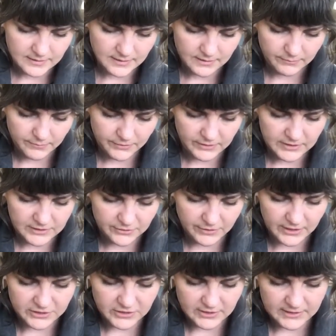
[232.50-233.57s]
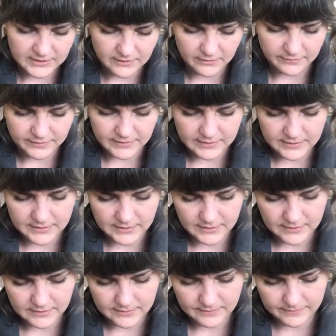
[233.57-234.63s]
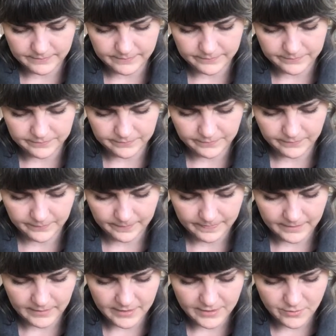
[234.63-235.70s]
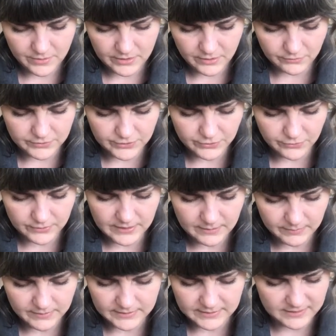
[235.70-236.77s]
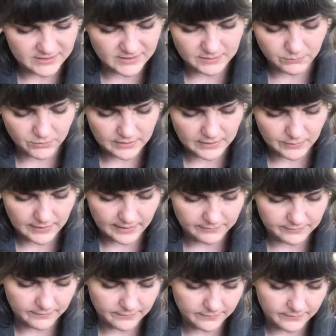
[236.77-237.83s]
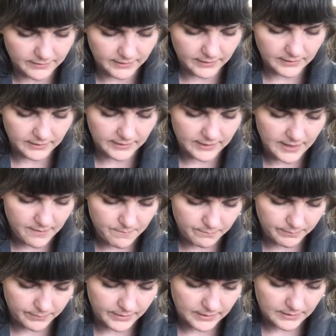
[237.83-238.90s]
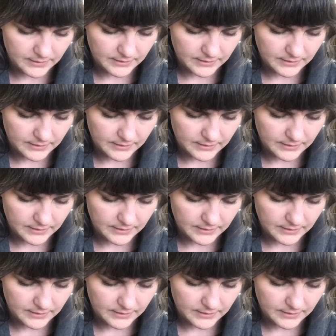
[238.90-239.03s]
really scratch that surface. You don't want to go too deep because that's just more that you have to like clean up, but